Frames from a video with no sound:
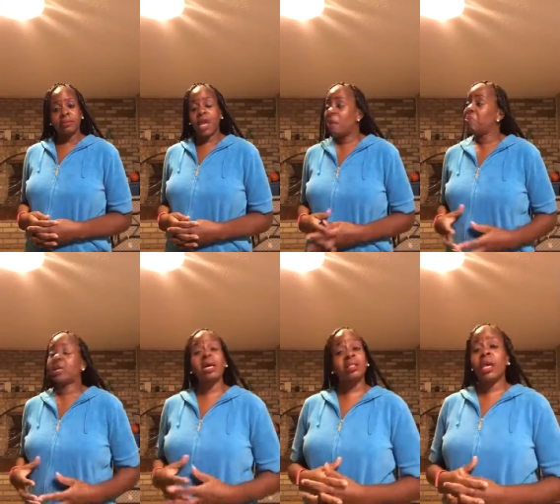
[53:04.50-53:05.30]
And
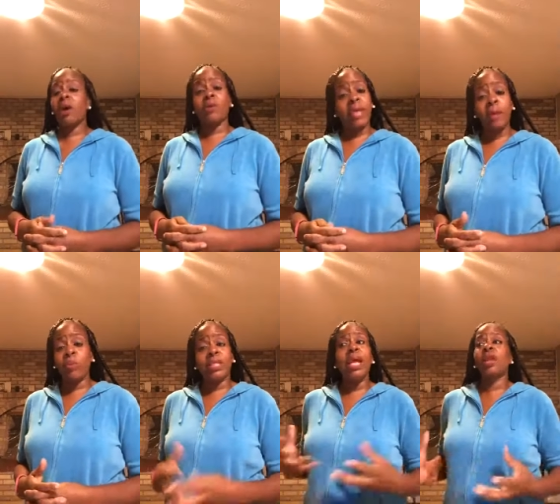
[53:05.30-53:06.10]
because they don't get
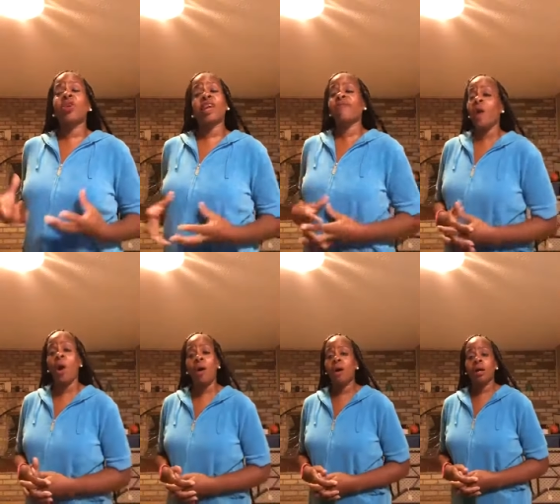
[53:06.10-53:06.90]
what they're looking
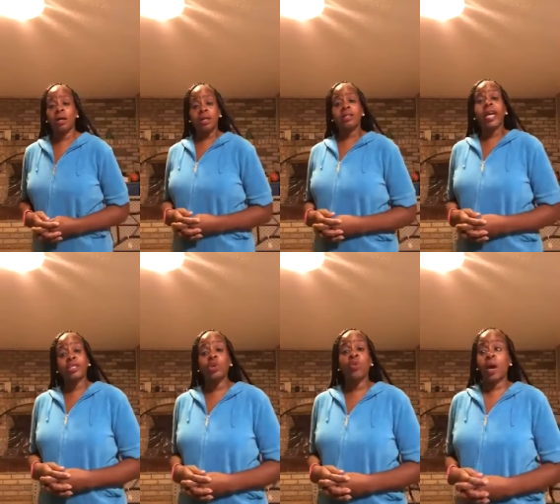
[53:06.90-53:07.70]
for, they
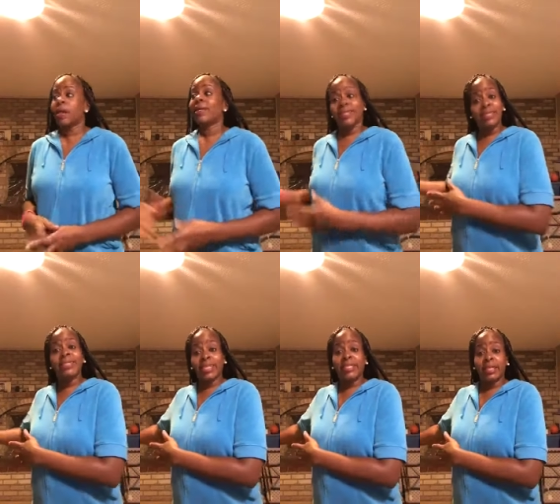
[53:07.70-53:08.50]
do what?
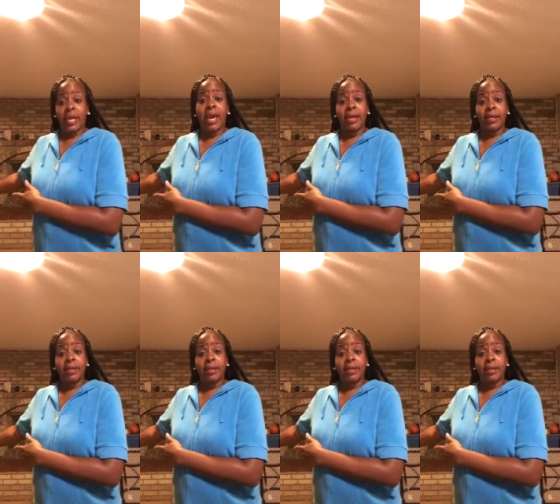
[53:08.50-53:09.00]
Disconnect.